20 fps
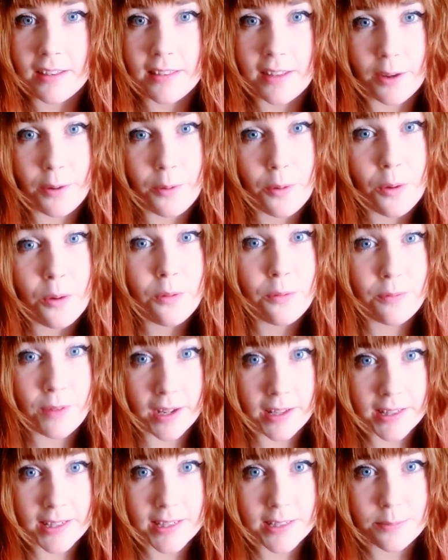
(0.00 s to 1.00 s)
They're all
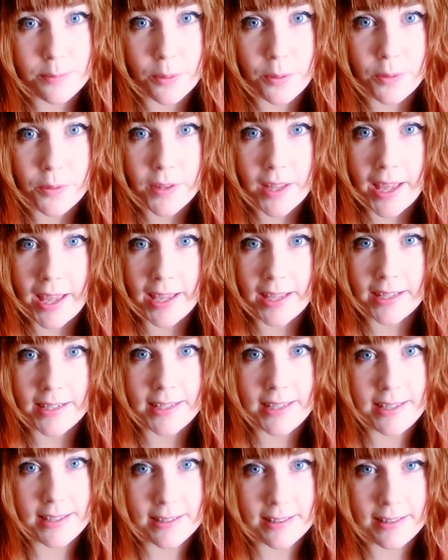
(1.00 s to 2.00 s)
fairly small and
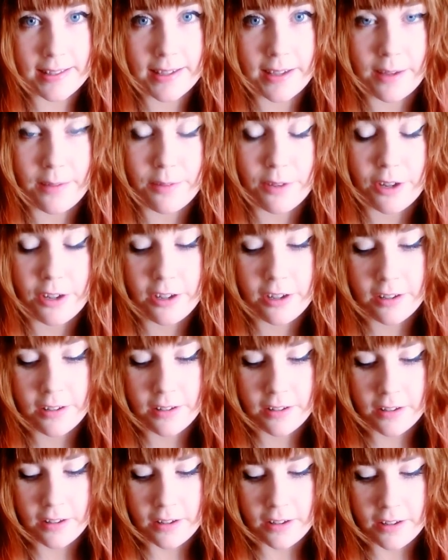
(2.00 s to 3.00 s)
easily covered.
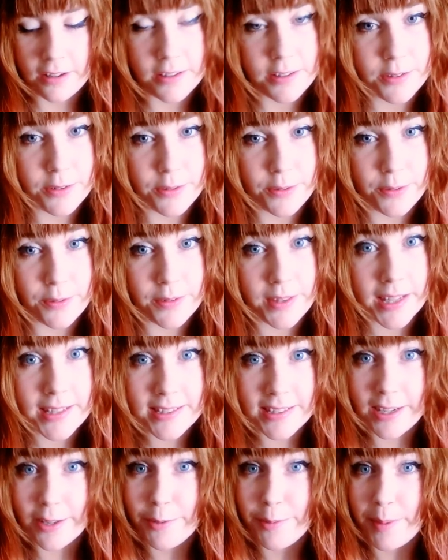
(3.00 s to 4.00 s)
So
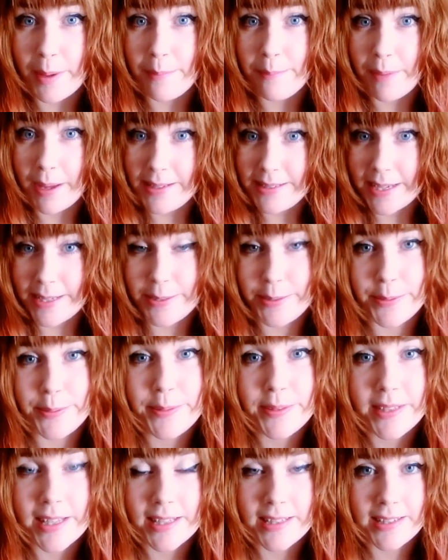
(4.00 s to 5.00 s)
that's enough about my
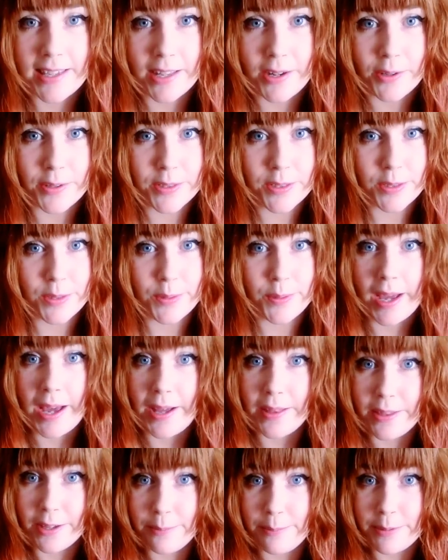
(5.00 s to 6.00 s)
tattoos. Let's get on to
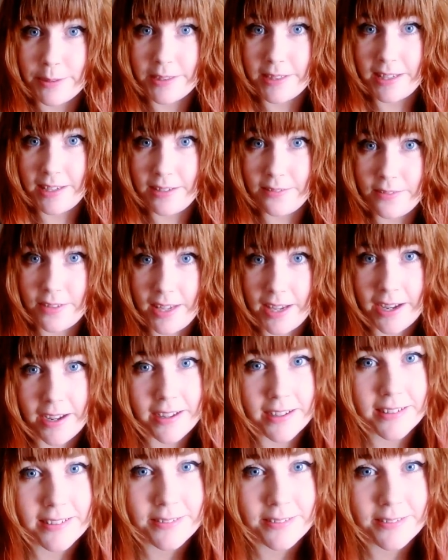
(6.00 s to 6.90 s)
how they're perceived here.